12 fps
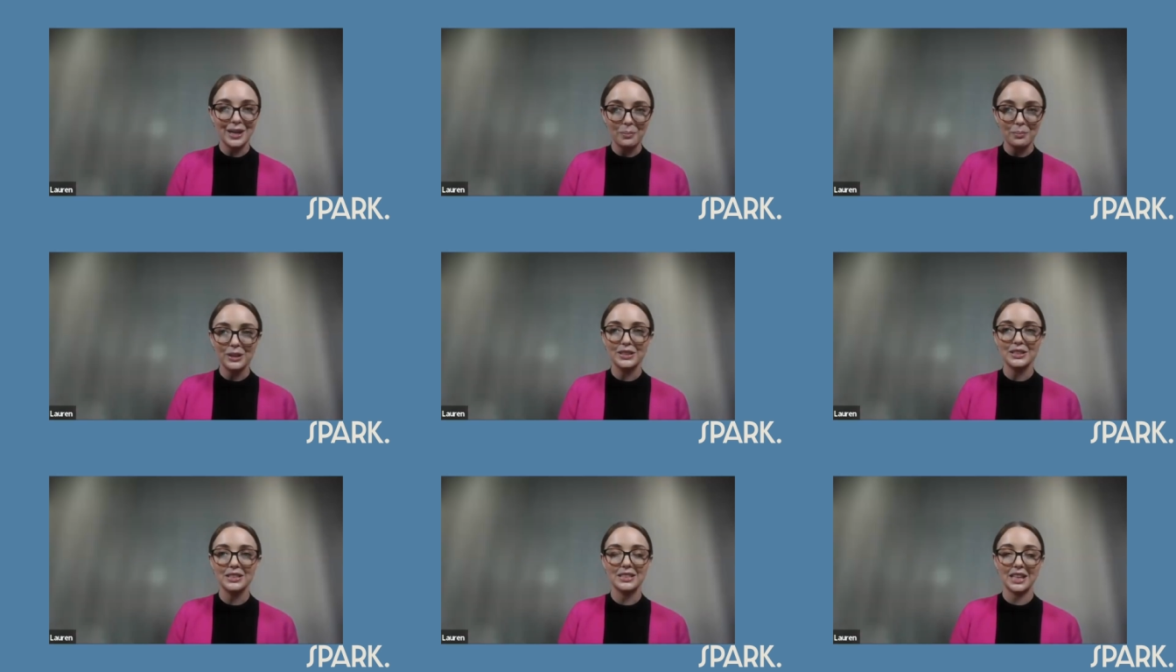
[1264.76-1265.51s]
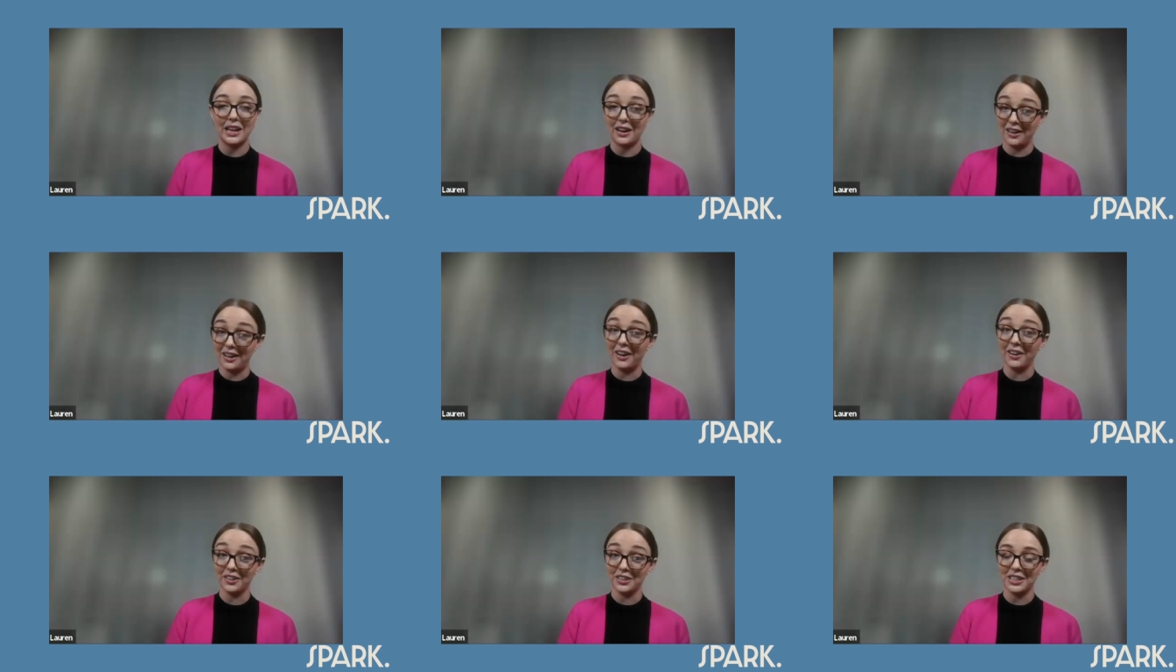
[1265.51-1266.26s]
numbers. They are
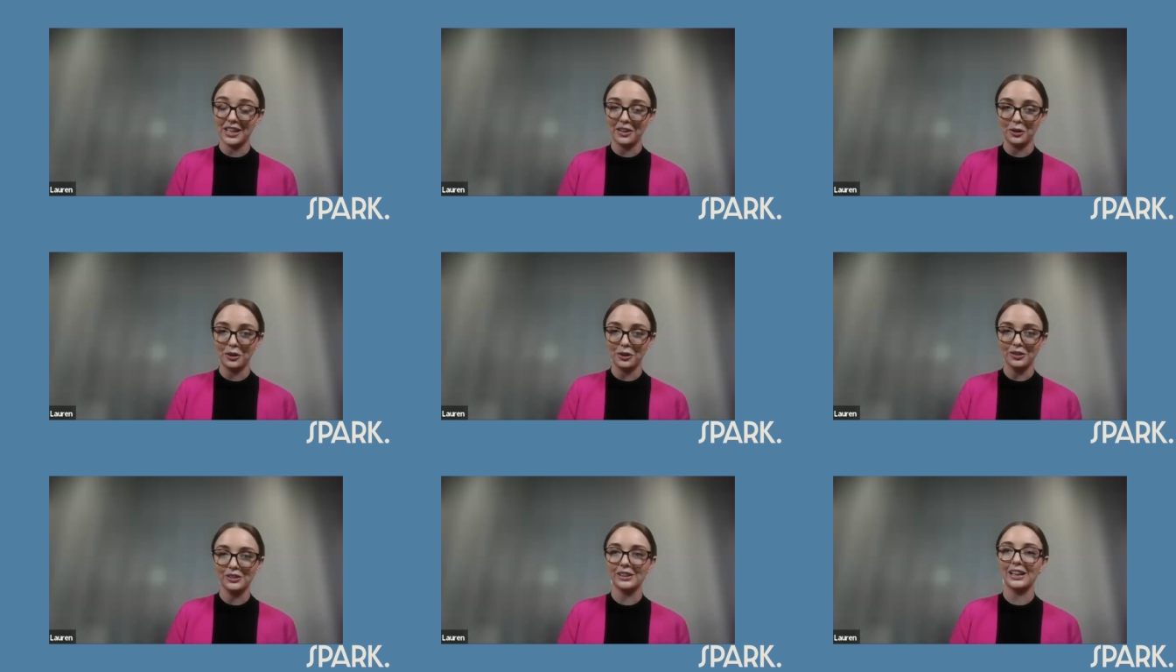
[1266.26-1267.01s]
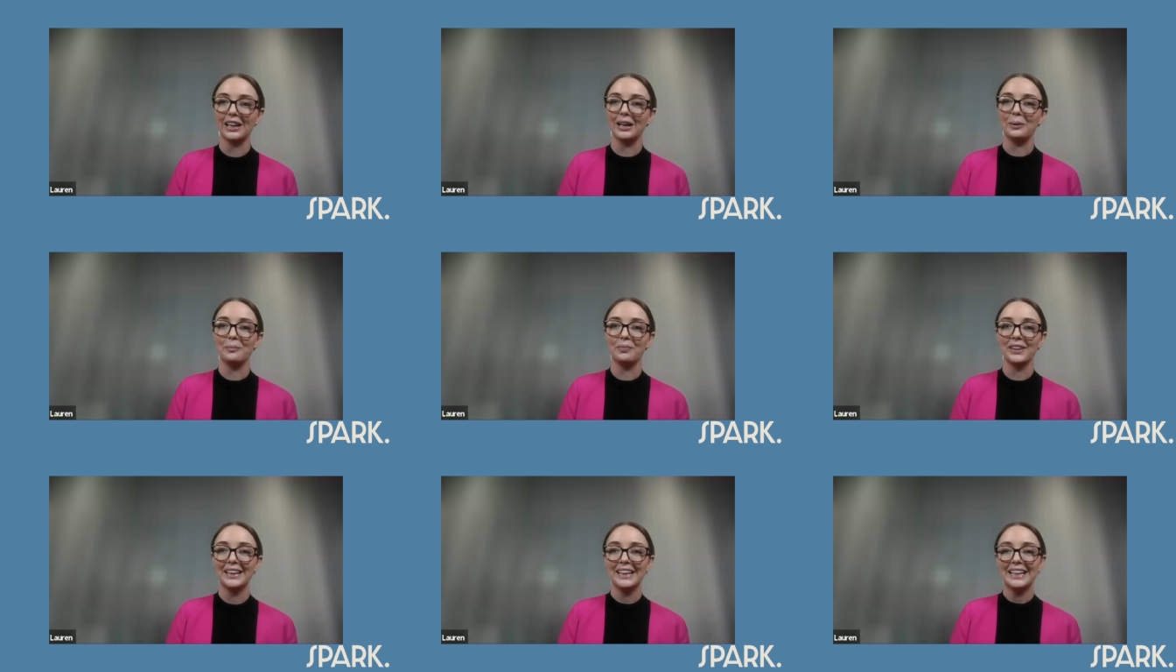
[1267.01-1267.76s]
harder to get though. Um,
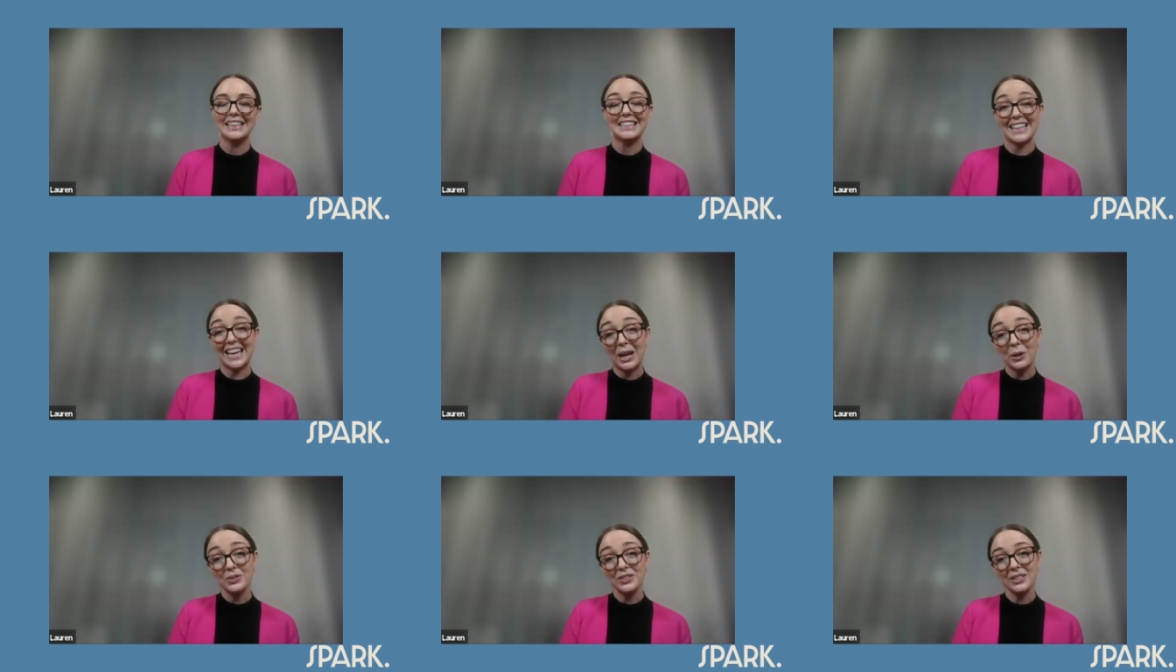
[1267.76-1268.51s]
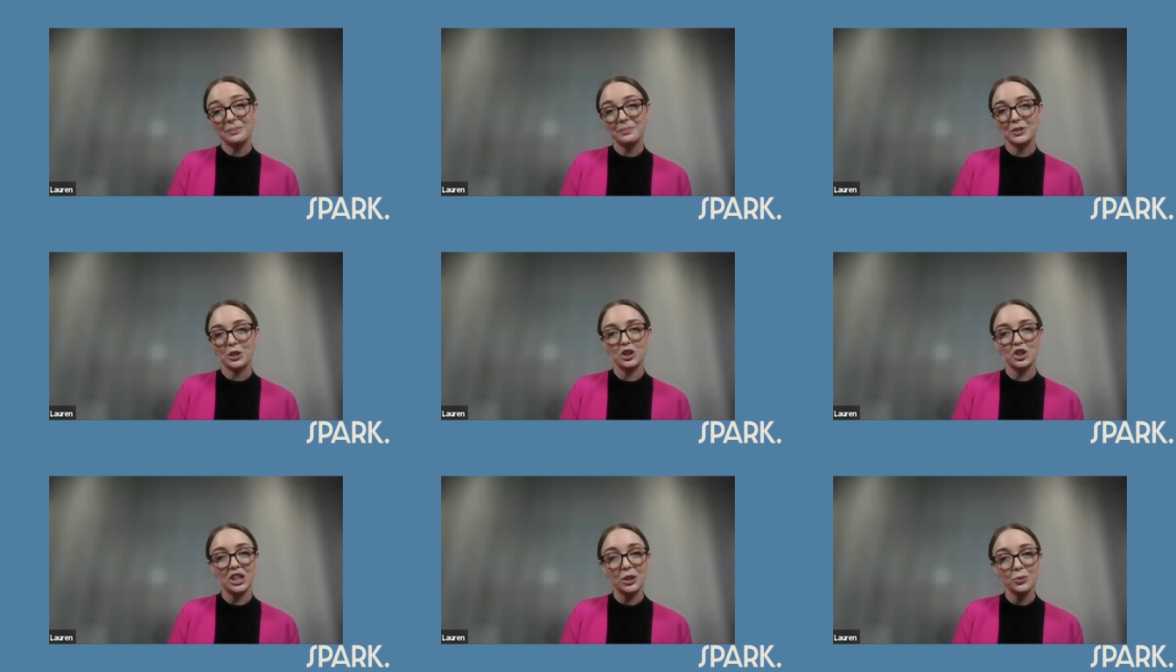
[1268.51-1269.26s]
sounds, so
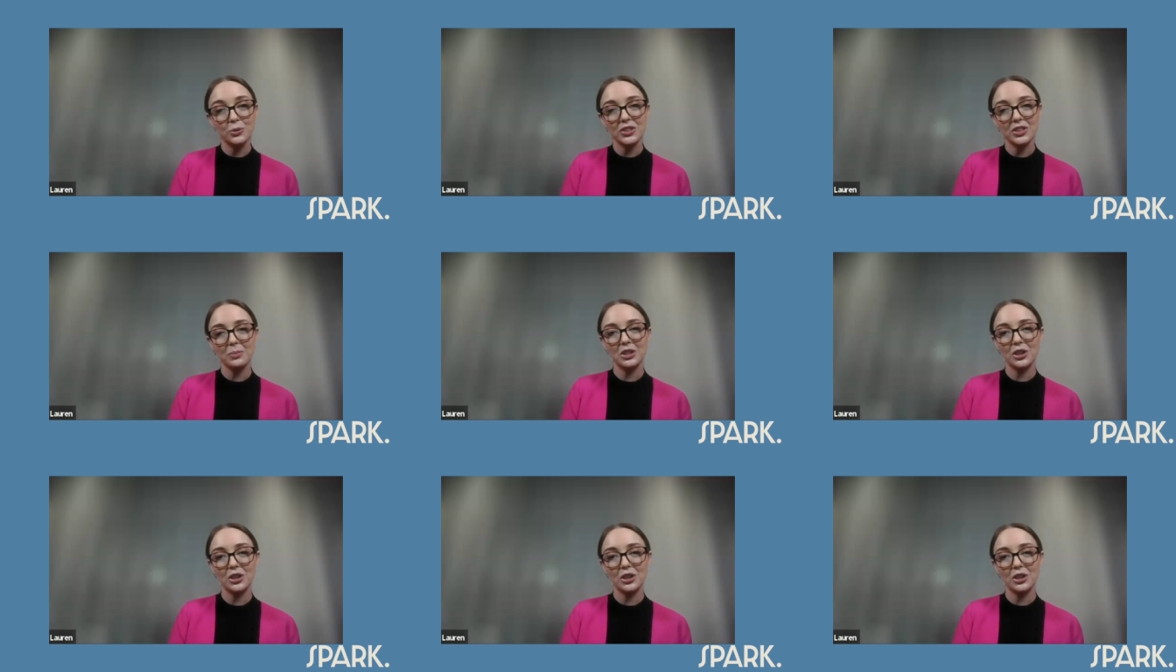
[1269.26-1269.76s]
jingles can be